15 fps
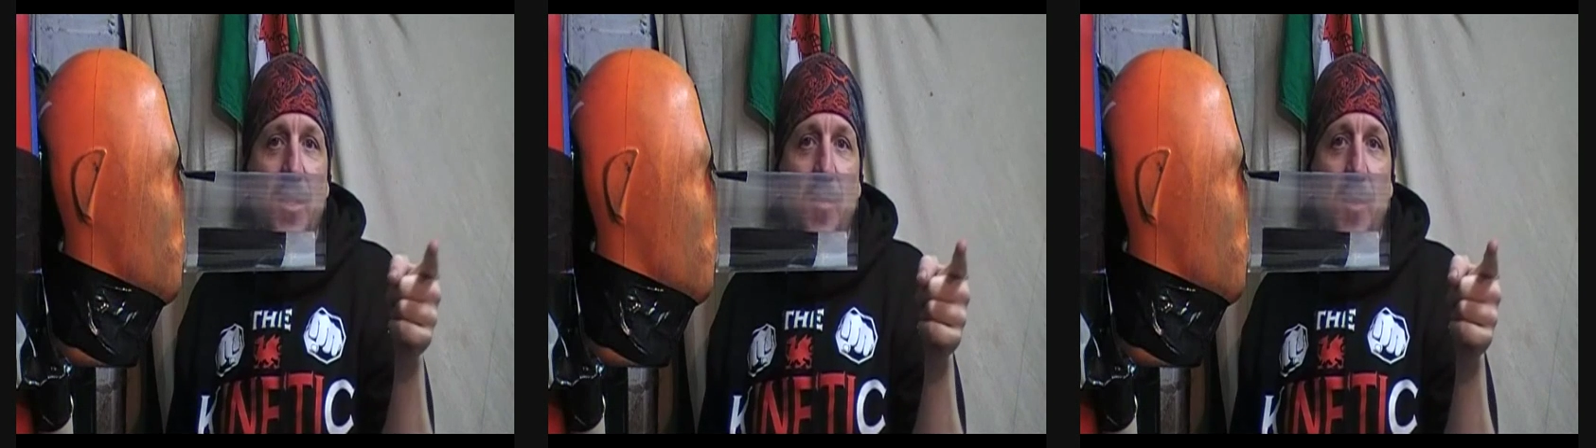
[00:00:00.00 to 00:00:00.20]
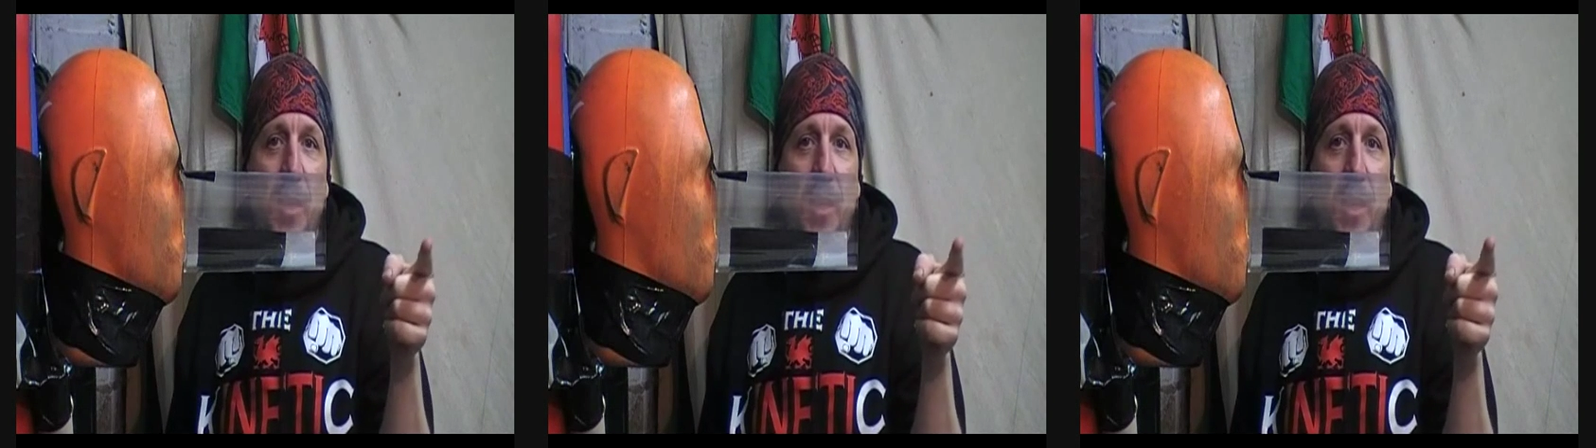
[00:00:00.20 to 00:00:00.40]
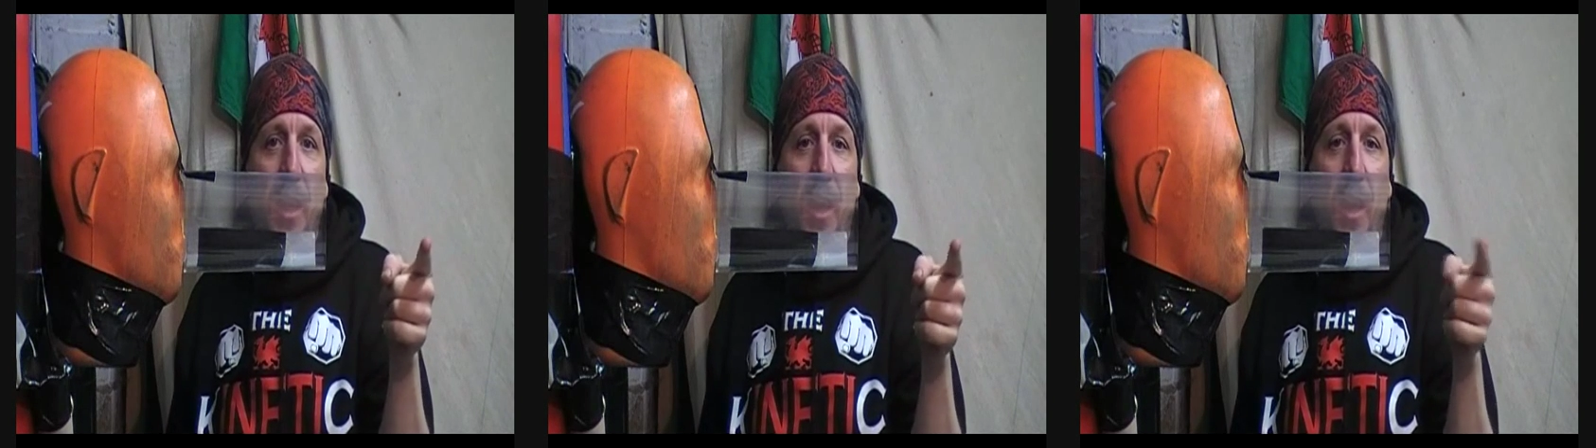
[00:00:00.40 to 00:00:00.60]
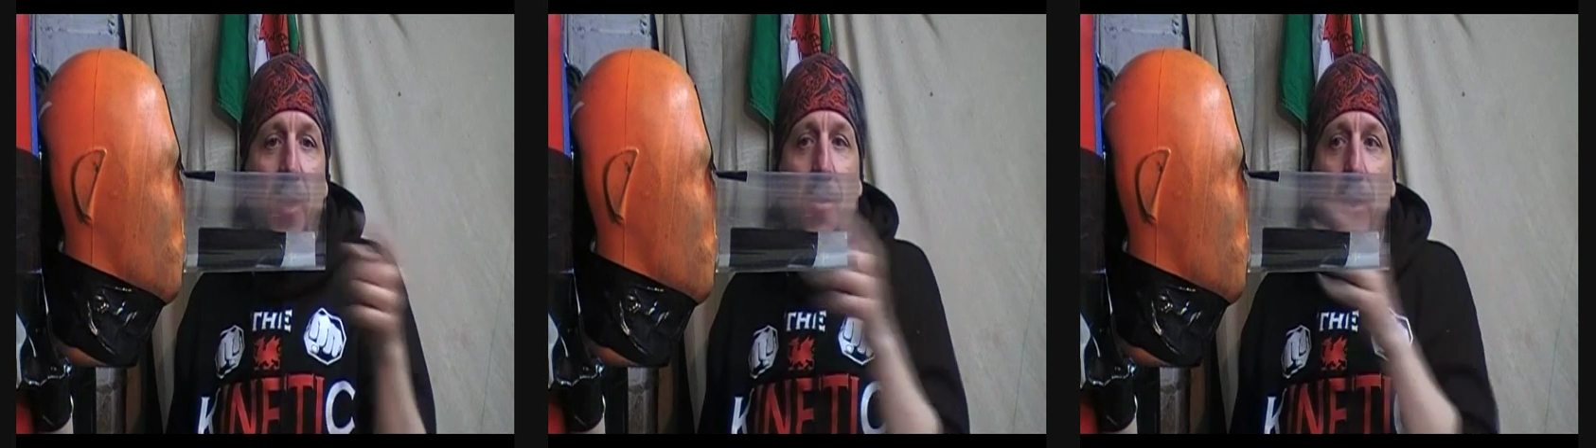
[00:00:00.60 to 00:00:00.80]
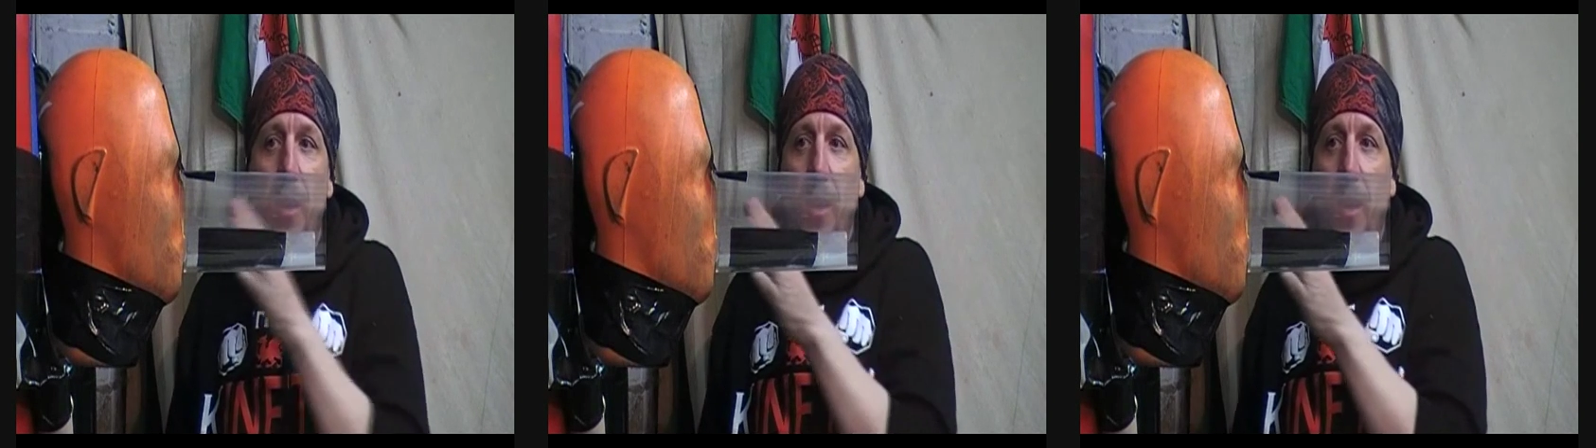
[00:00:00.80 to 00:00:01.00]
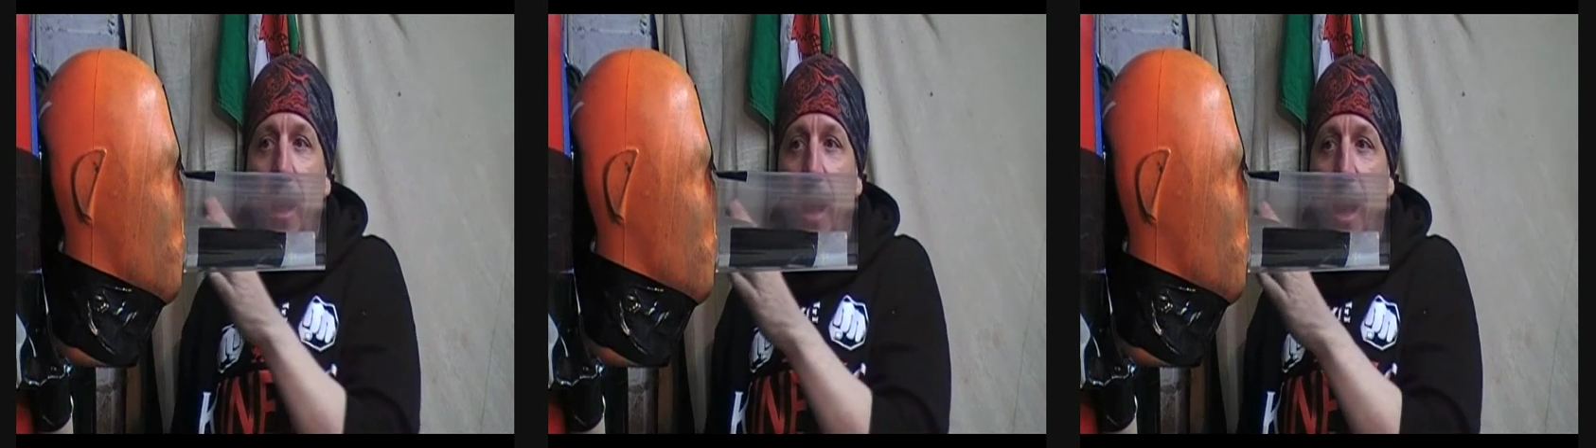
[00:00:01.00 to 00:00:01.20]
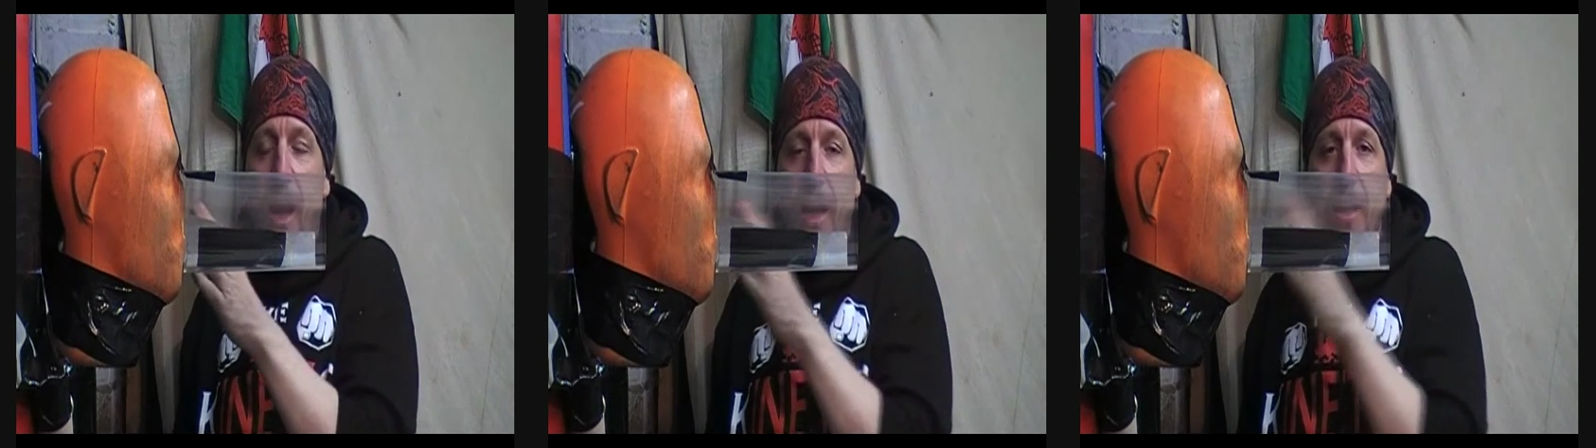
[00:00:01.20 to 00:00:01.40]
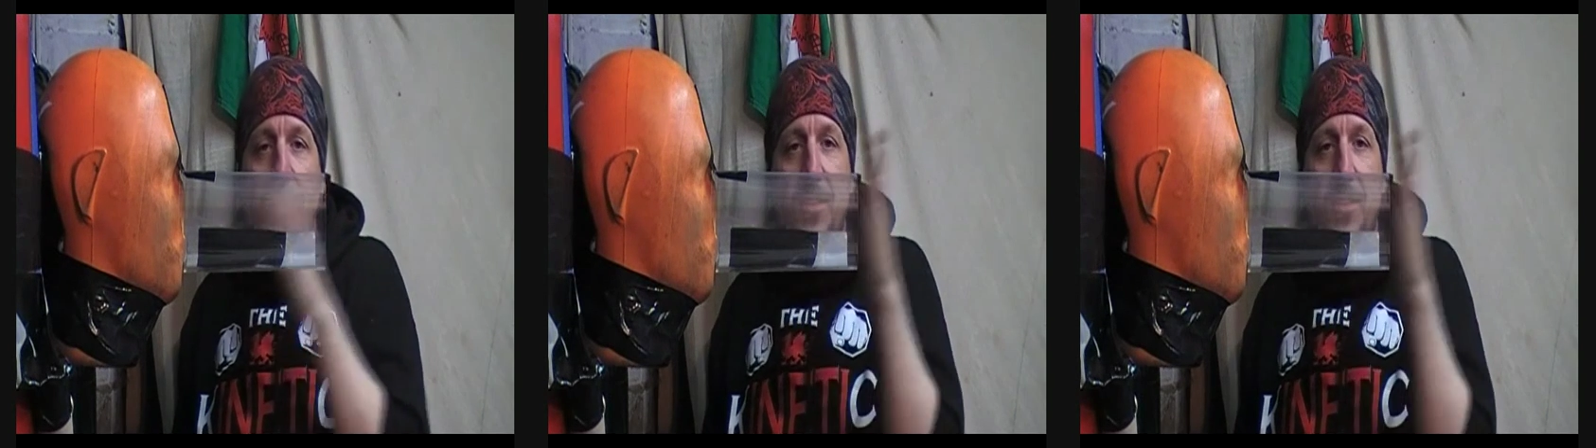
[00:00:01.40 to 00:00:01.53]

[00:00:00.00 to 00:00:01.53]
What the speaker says: to me now, and